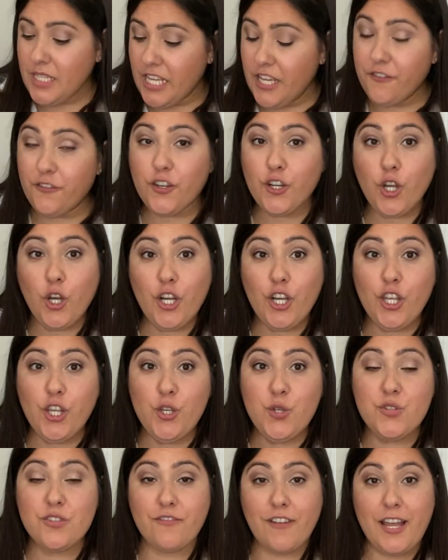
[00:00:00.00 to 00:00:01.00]
if you're going to
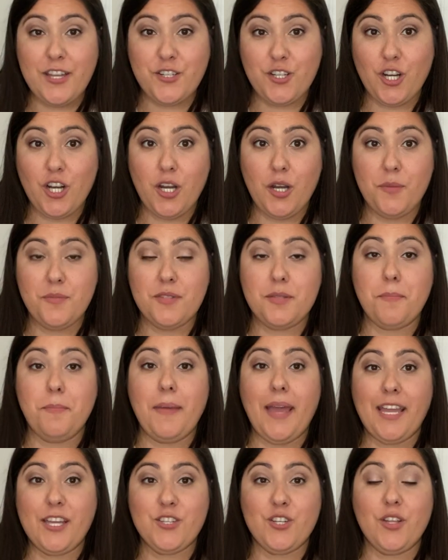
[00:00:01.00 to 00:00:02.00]
use fresh herbs,
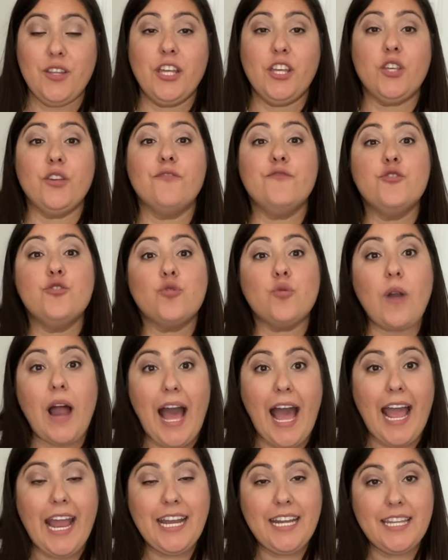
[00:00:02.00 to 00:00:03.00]
make sure that you've
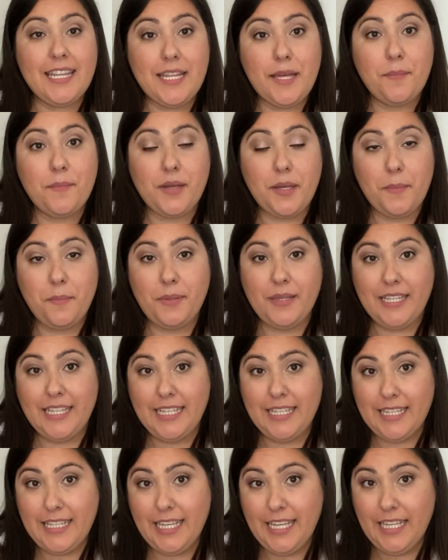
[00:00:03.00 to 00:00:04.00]
dried them
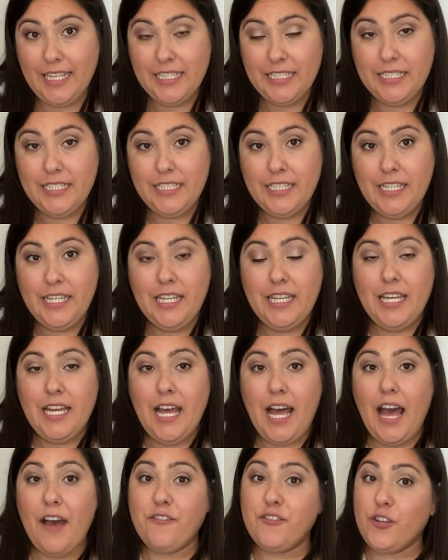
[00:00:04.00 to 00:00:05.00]
completely
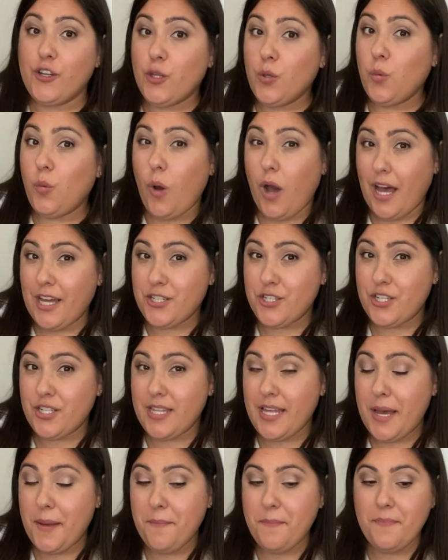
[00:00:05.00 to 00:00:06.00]
after you washed
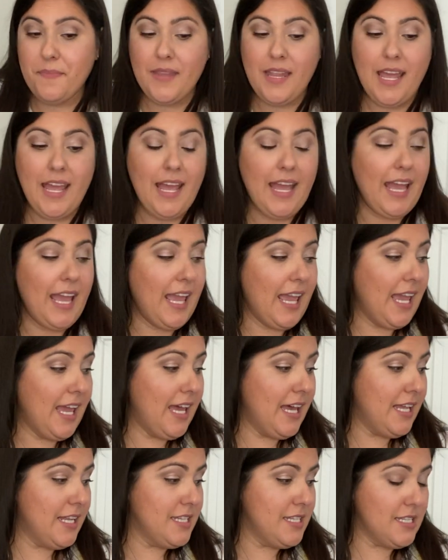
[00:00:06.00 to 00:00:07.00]
them.
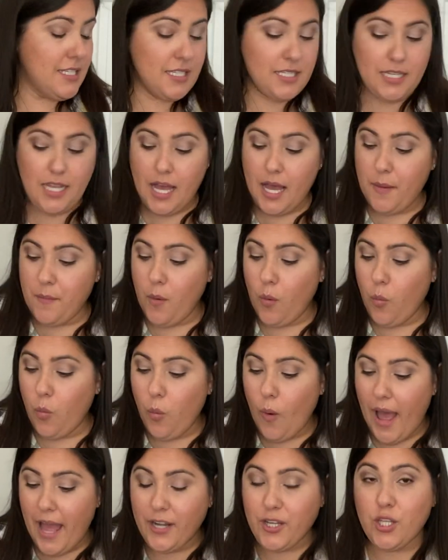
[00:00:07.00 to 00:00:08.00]
And
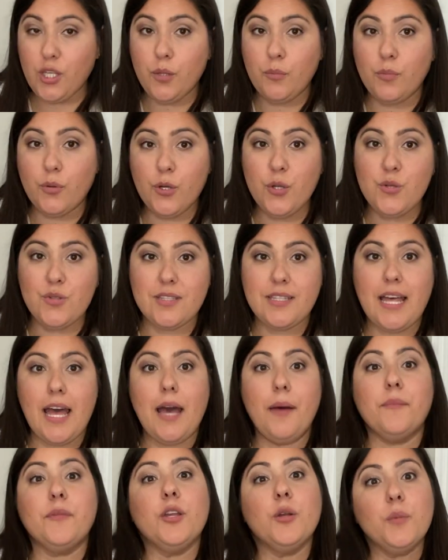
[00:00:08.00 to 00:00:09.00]
when you bruise
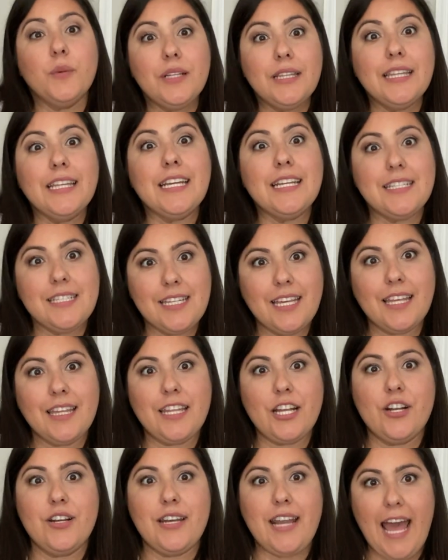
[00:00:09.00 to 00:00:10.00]
them, you're releasing
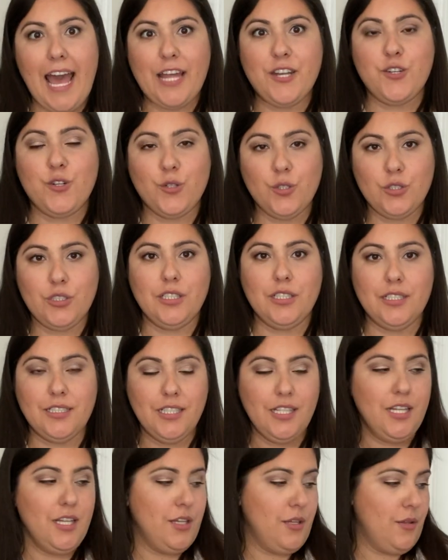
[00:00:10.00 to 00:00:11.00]
their natural